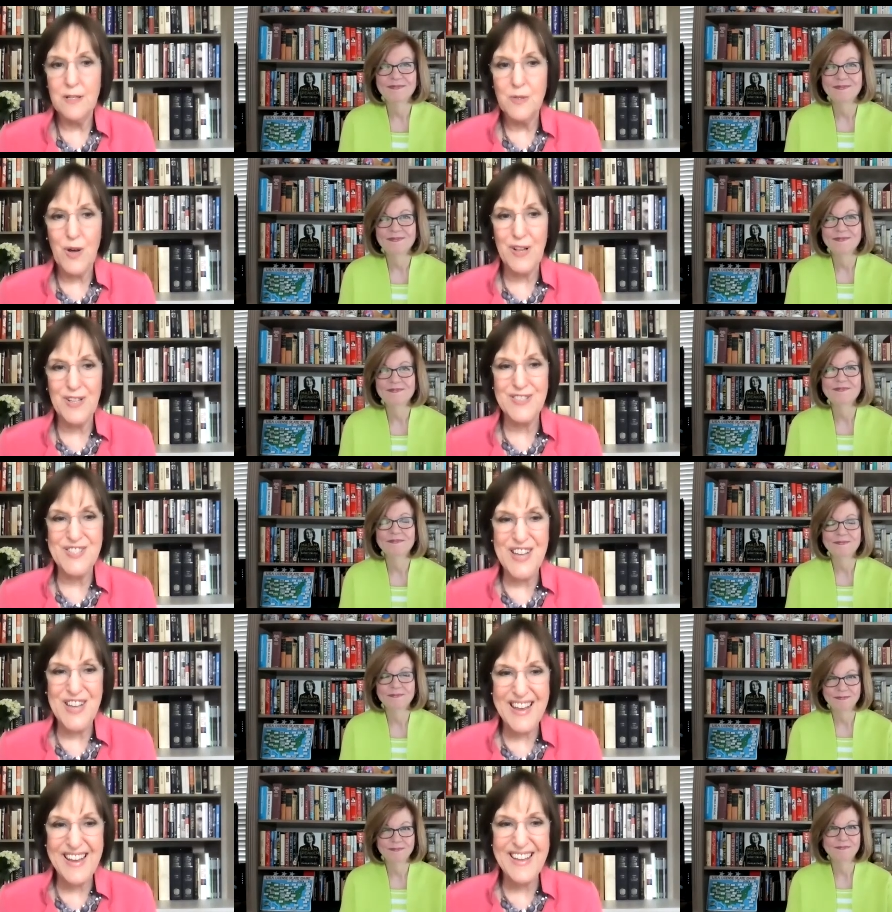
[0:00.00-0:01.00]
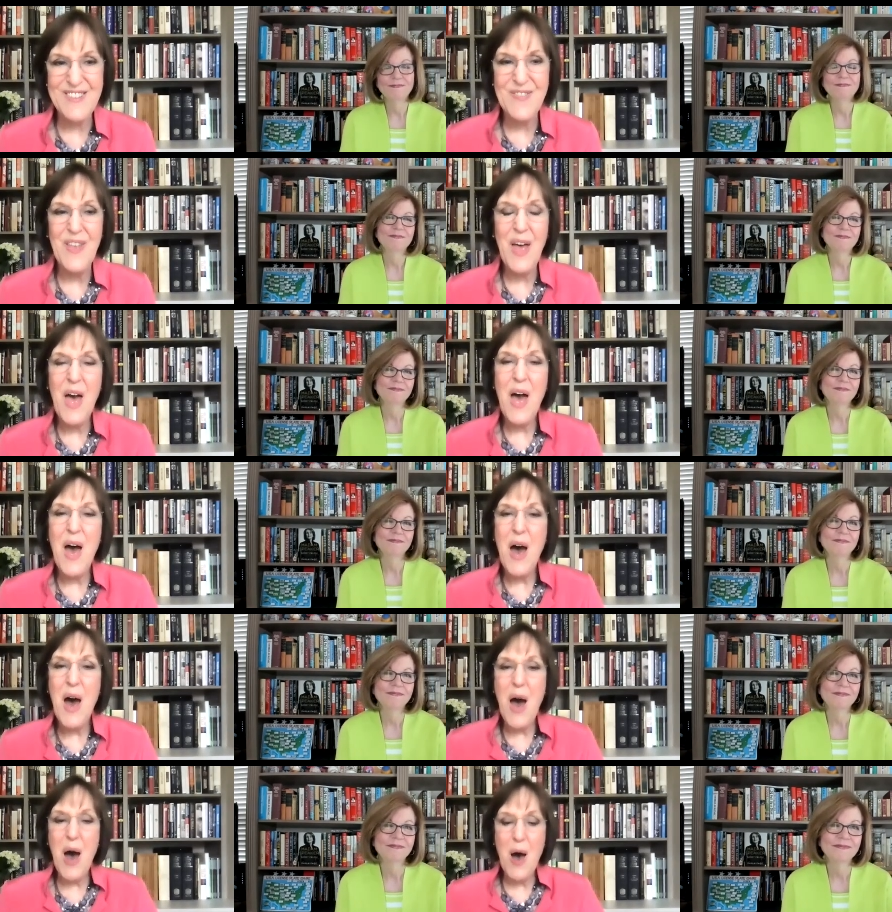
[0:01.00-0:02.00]
Speaker 1: as well as take it.
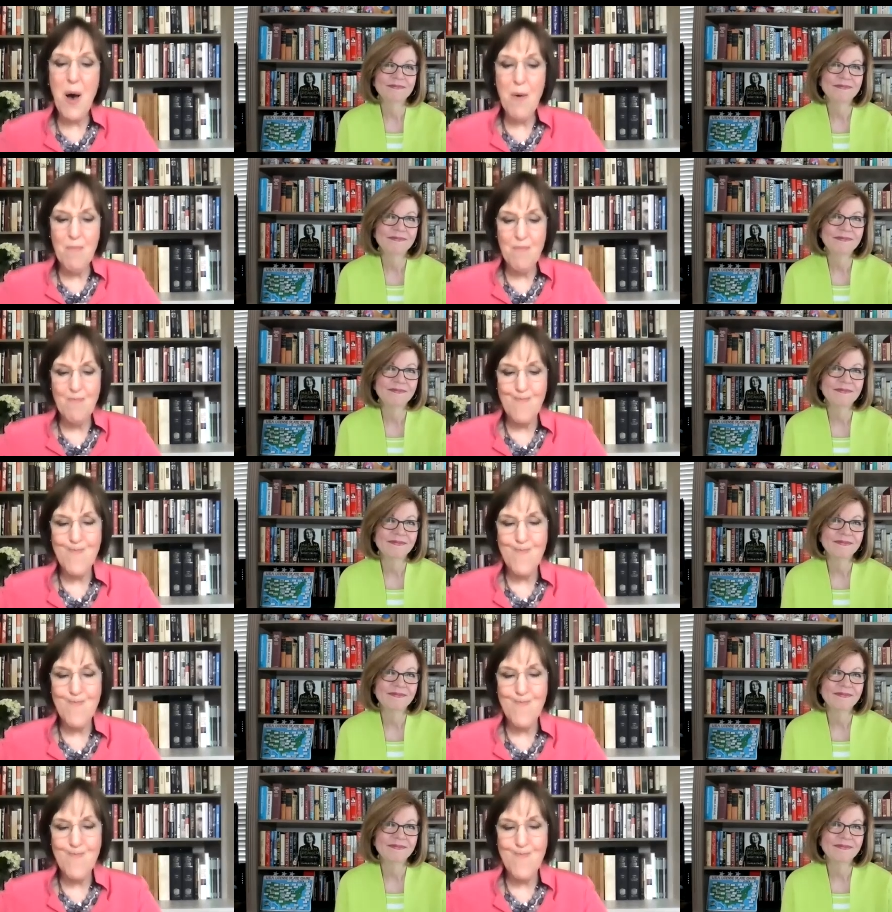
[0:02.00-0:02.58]
Um,